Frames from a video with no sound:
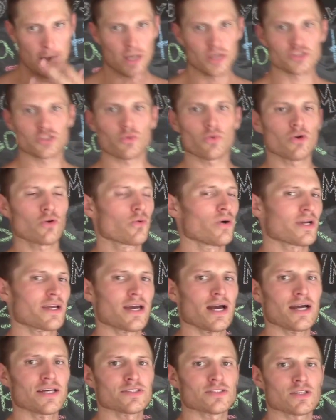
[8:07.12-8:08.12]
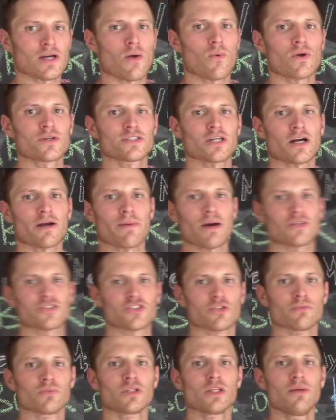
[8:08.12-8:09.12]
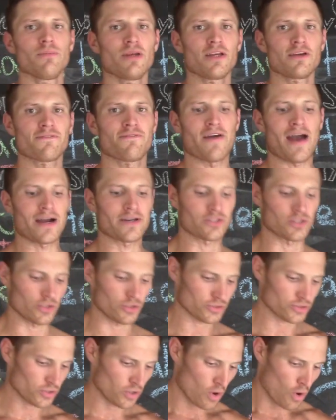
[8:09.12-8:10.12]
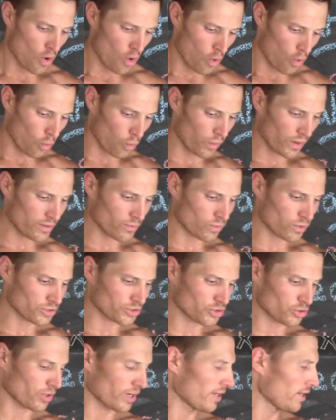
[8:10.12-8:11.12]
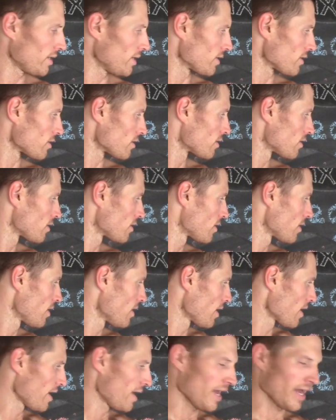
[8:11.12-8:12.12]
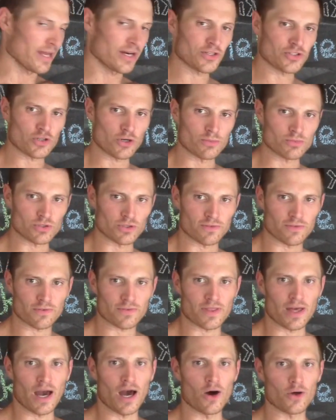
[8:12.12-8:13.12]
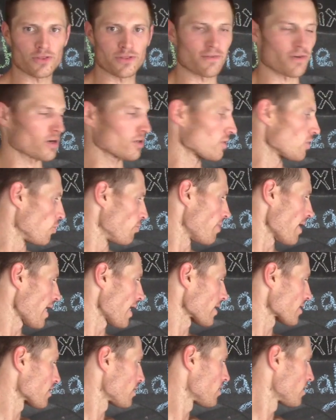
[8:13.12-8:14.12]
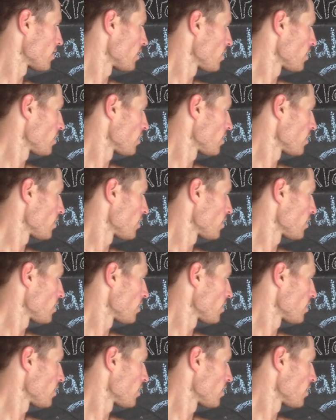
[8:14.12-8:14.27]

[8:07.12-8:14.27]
So real quick guys, I want to talk about some limiting factors when we're training and in terms of the health of our low back.